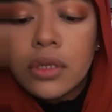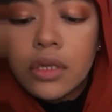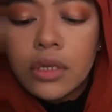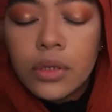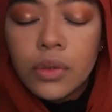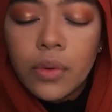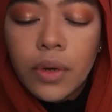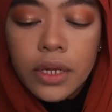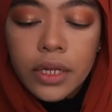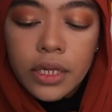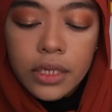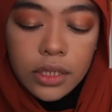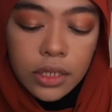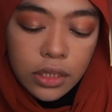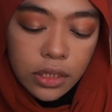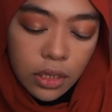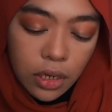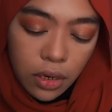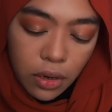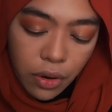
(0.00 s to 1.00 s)
this one. This is
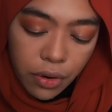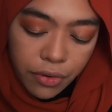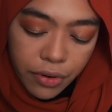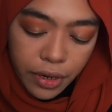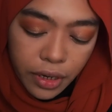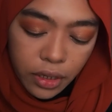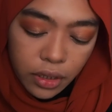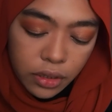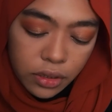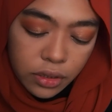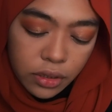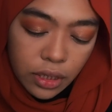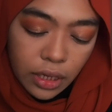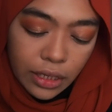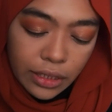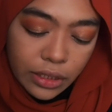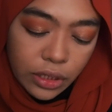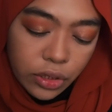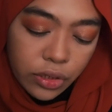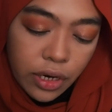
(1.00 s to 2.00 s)
the L'Oreal
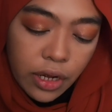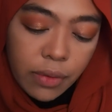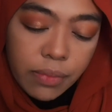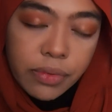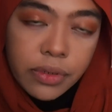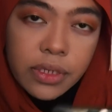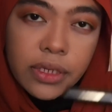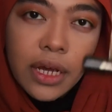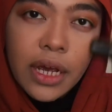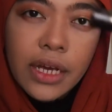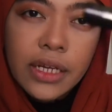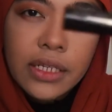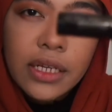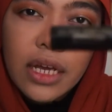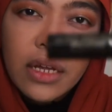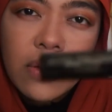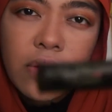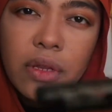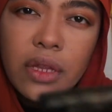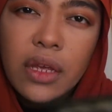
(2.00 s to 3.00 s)
Ultra Precise. I
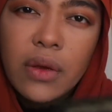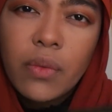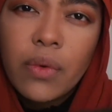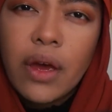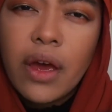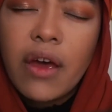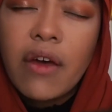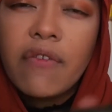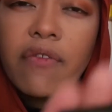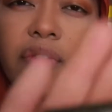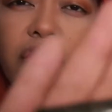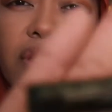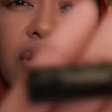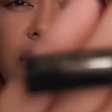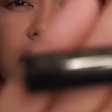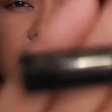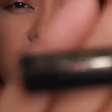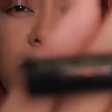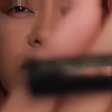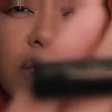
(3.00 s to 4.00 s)
don't think we have this
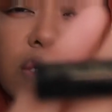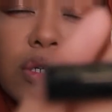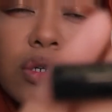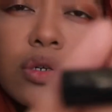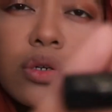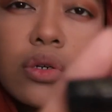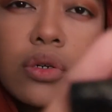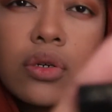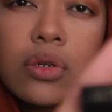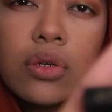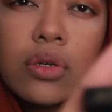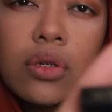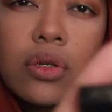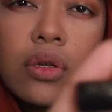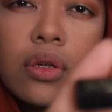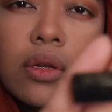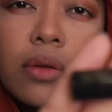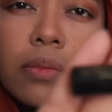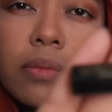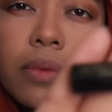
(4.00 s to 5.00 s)
in Malaysia,
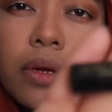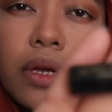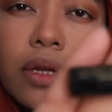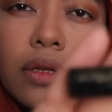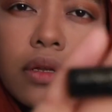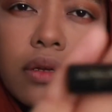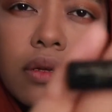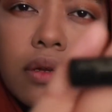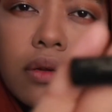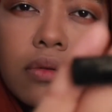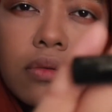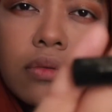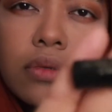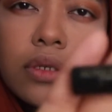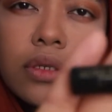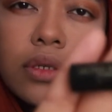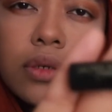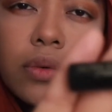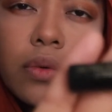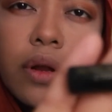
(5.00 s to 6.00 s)
but you know,
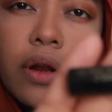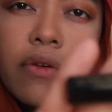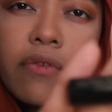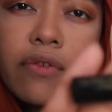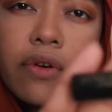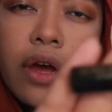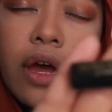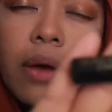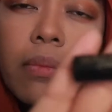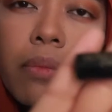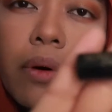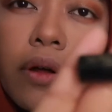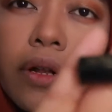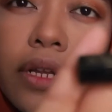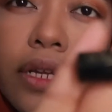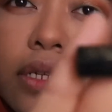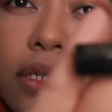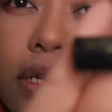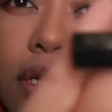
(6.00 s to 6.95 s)
just whatever. I bought this